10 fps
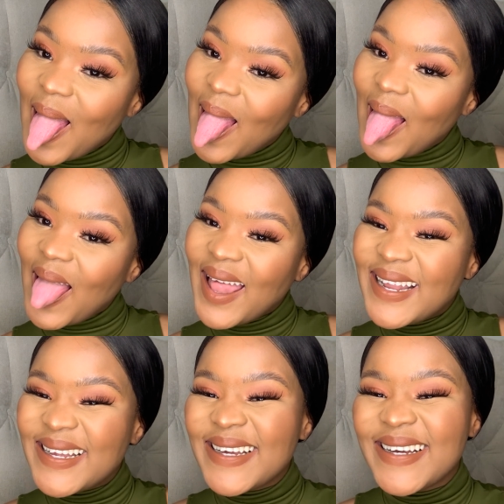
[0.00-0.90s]

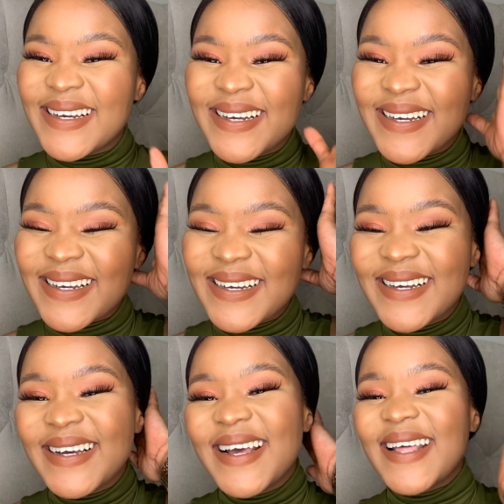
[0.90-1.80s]

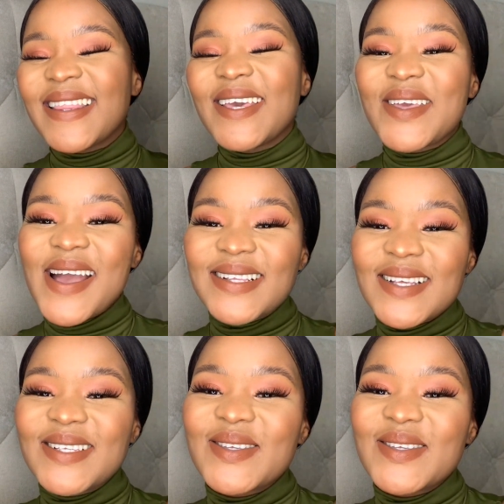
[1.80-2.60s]
Thank you guys